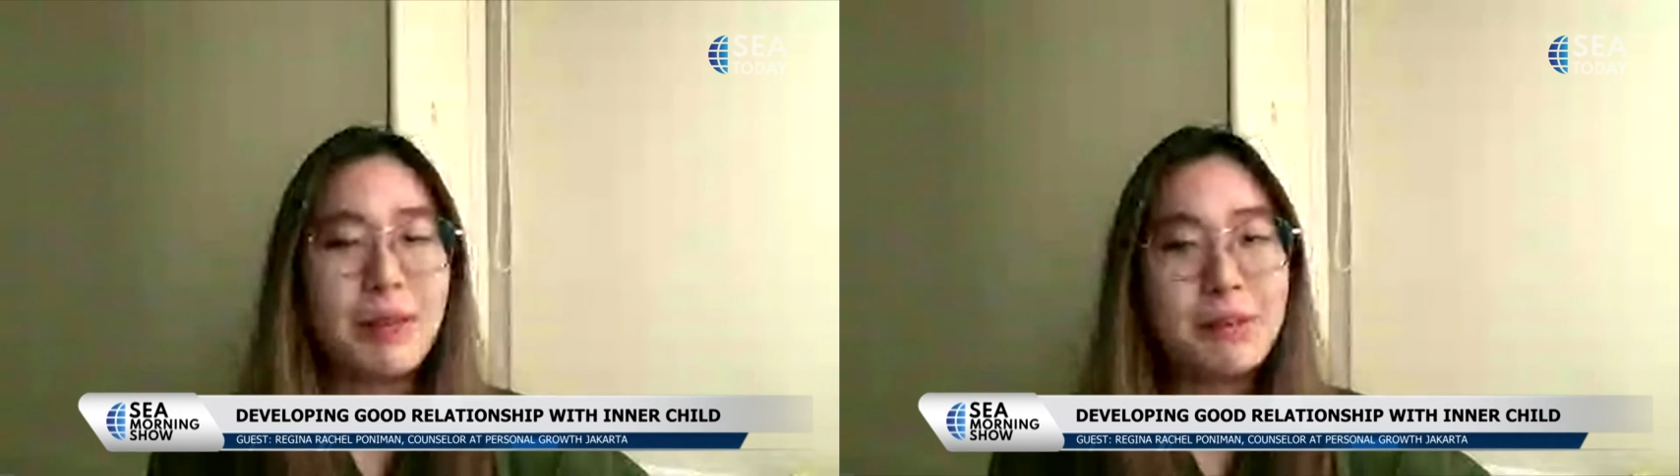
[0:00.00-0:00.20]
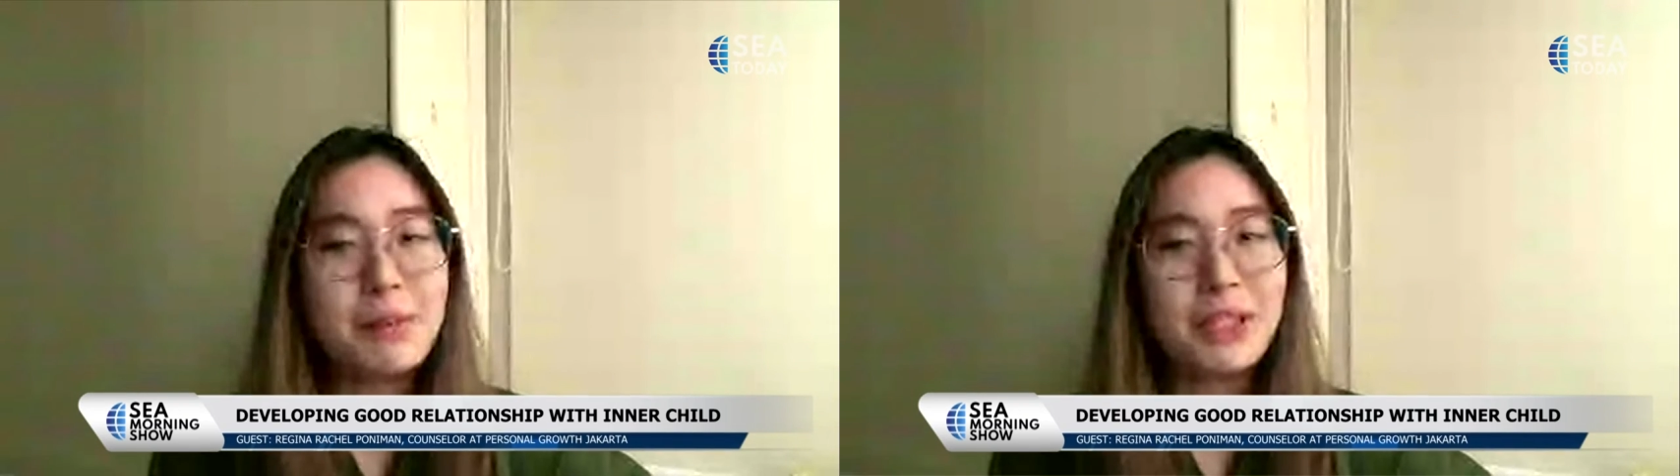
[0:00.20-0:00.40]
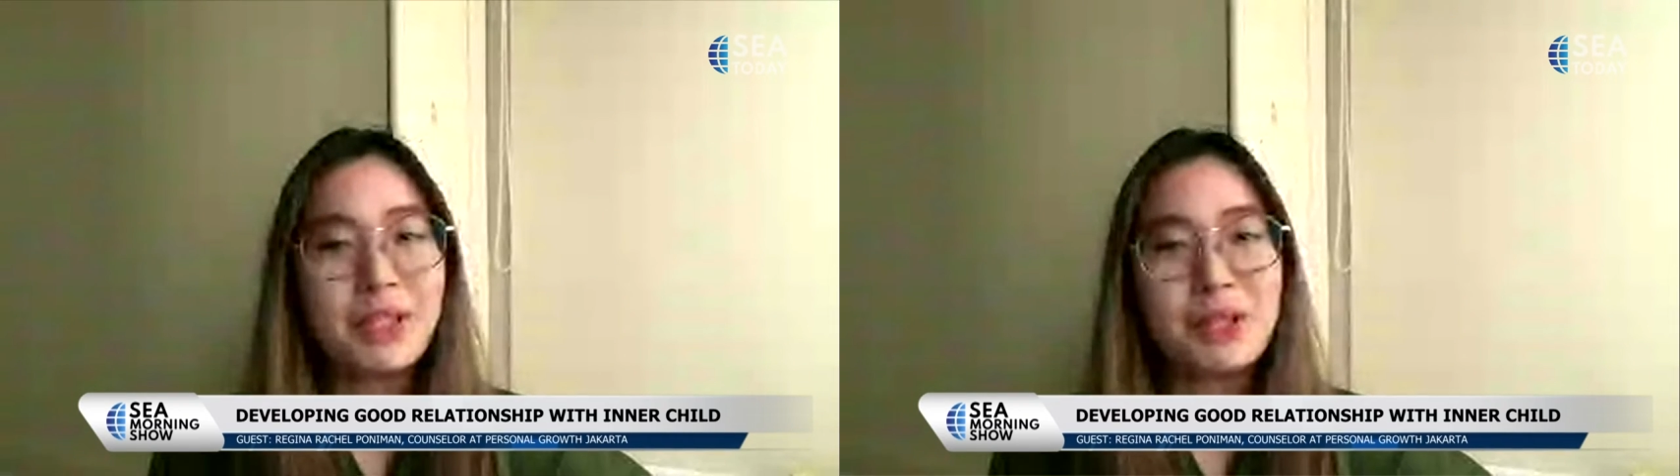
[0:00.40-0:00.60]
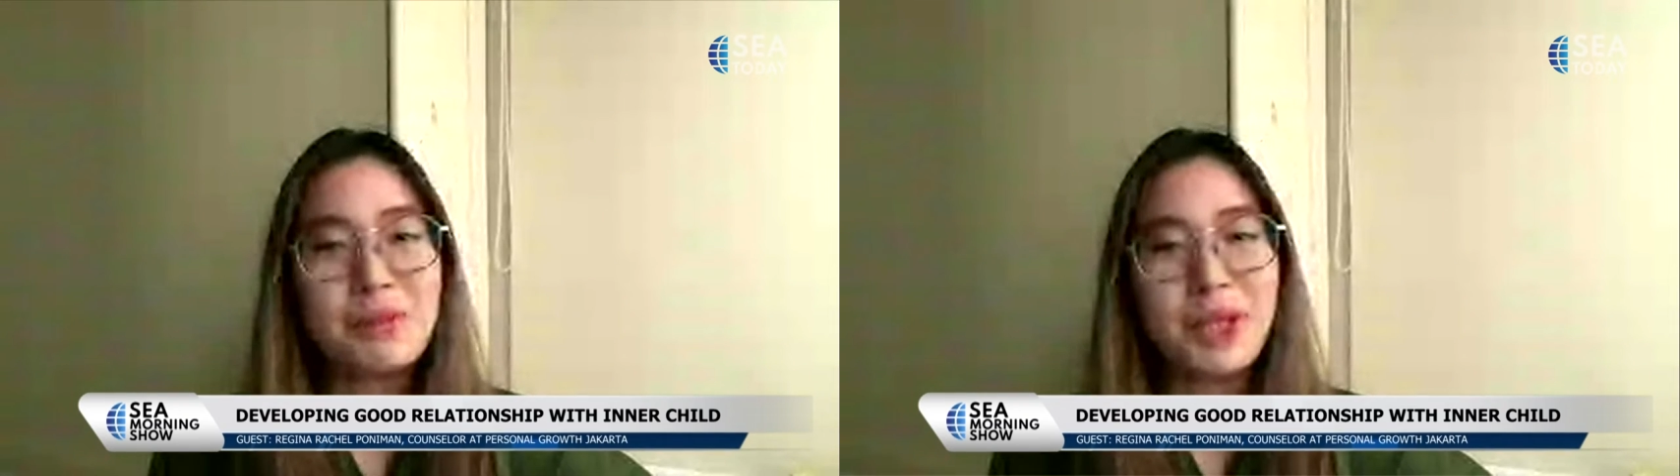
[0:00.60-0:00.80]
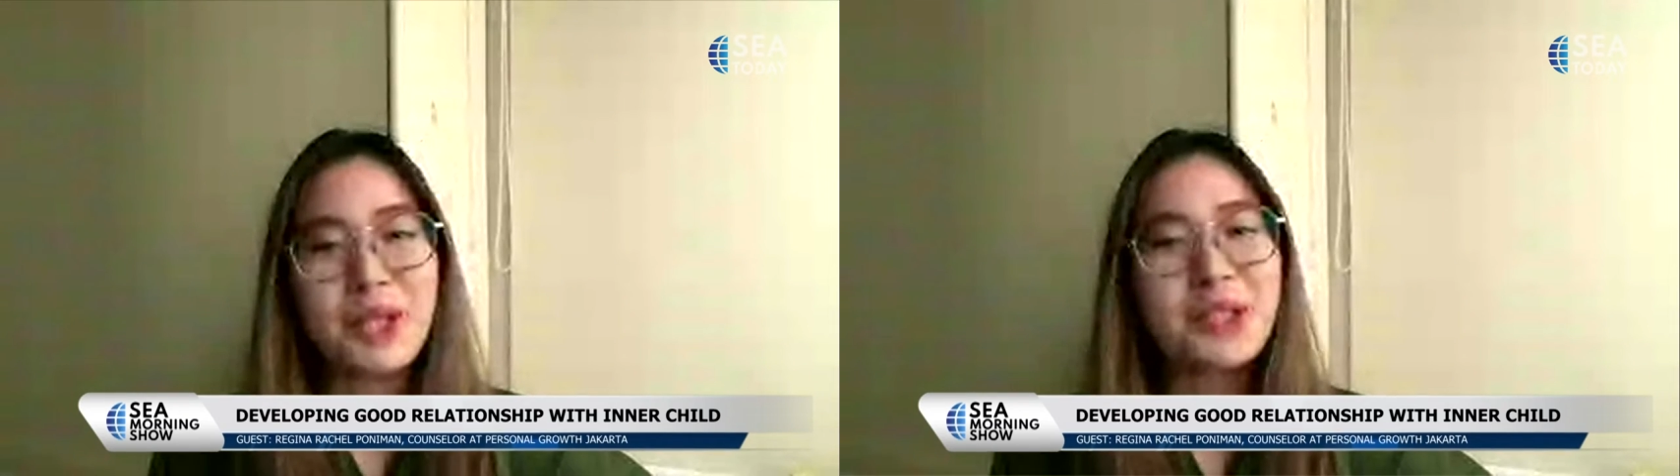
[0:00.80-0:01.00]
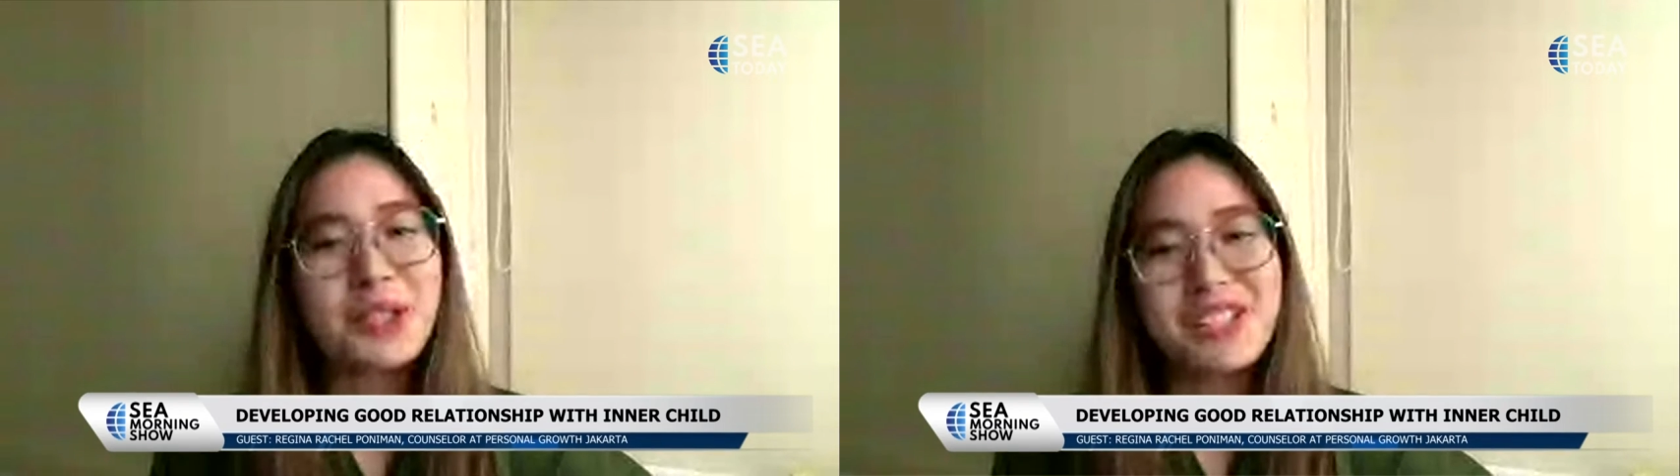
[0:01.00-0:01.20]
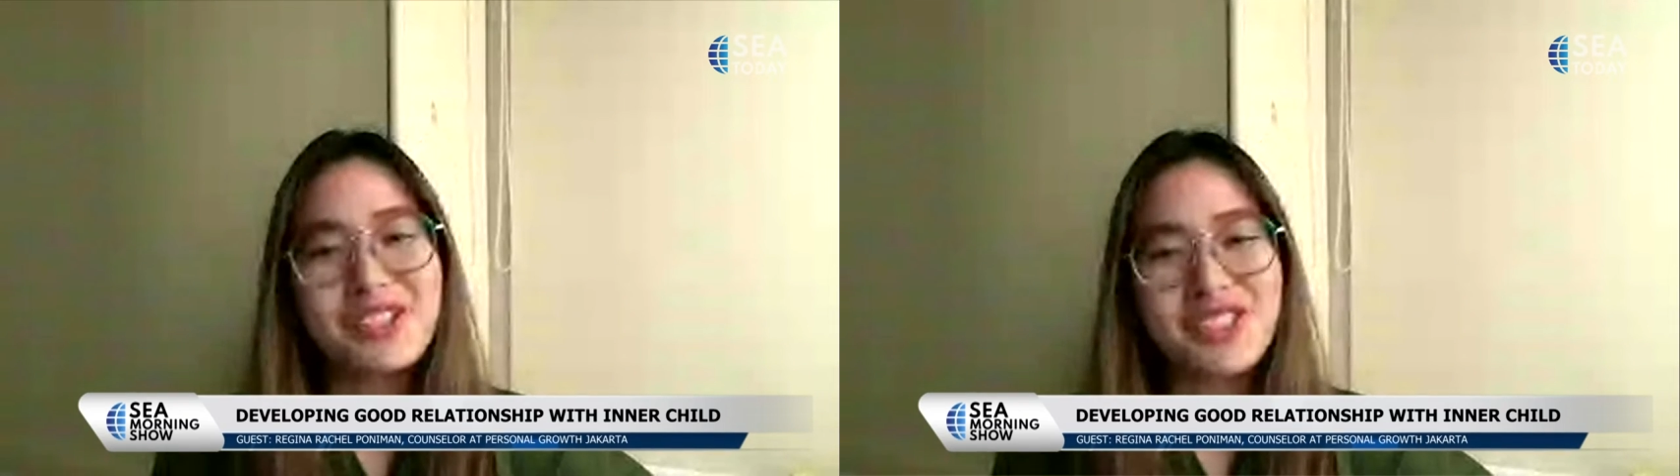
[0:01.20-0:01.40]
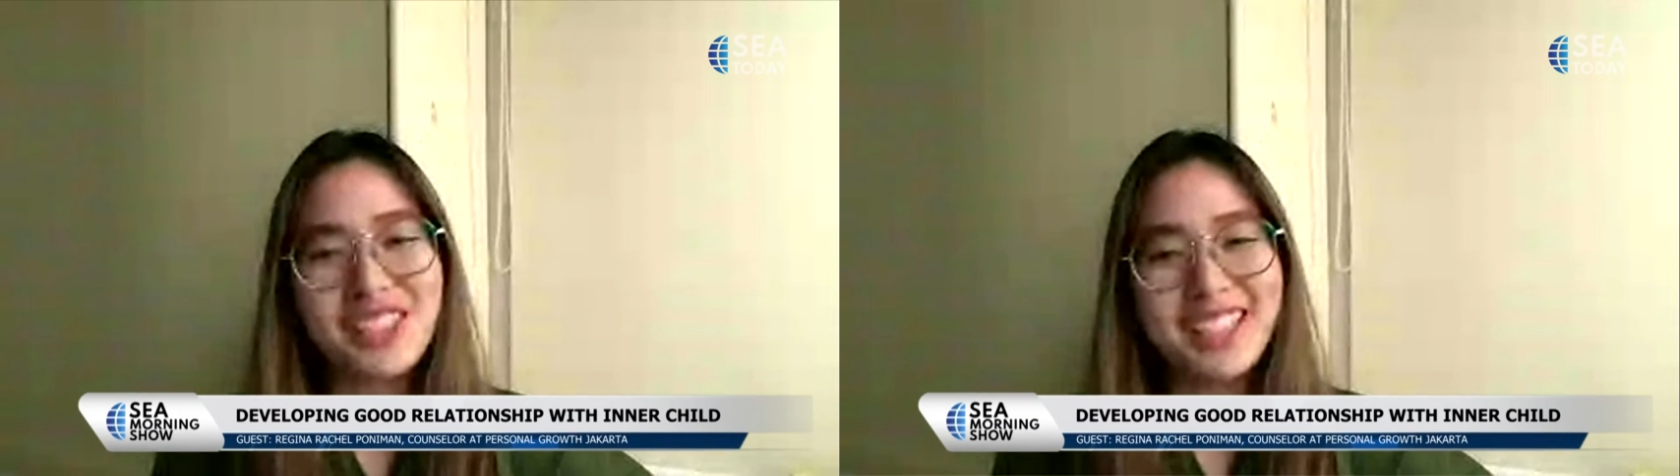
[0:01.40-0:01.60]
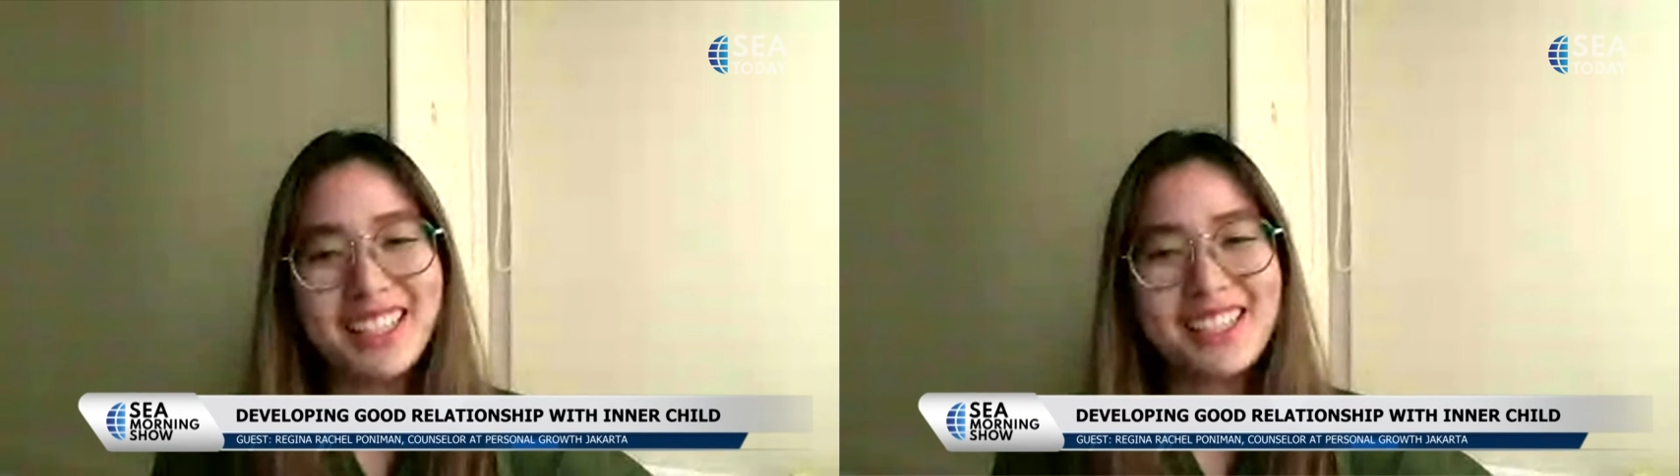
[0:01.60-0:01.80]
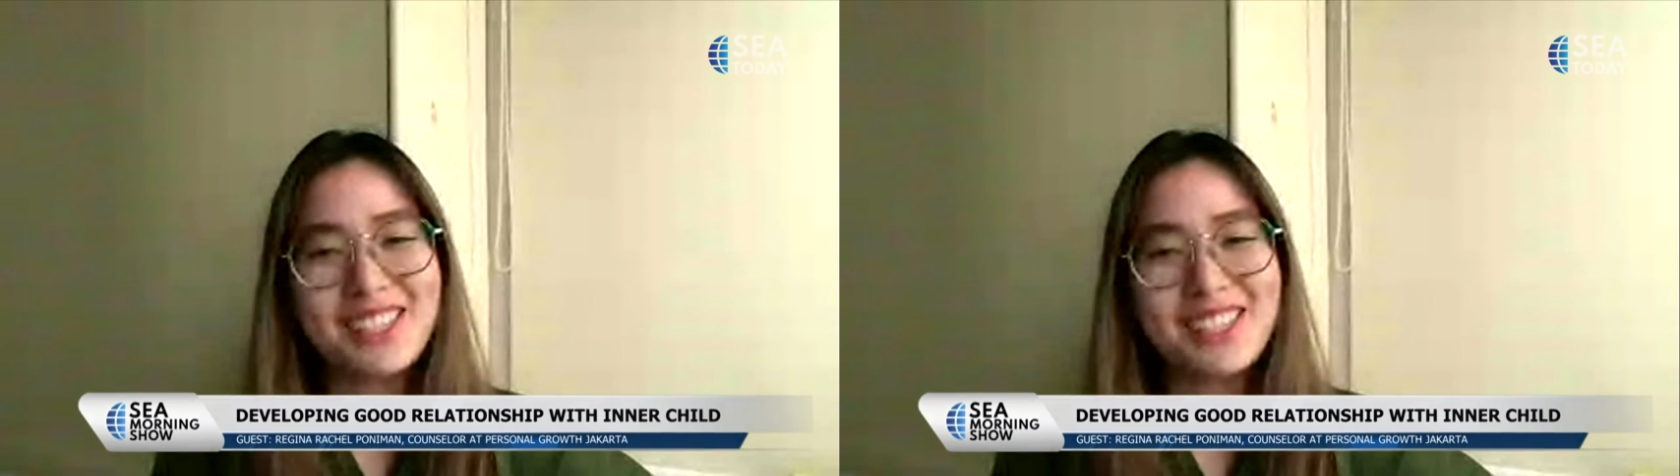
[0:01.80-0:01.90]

It may be a little bit cringy